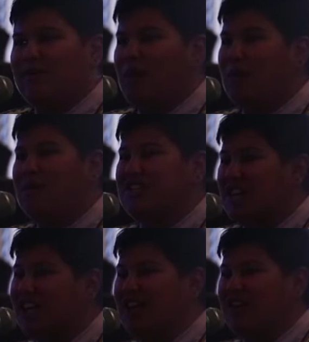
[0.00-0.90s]
but what we
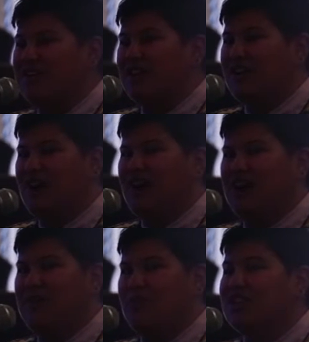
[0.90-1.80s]
did,
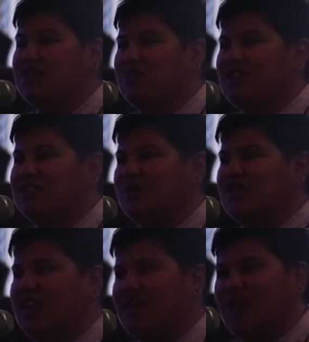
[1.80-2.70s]
um, which was
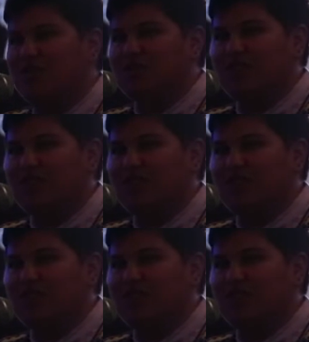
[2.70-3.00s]
which I thought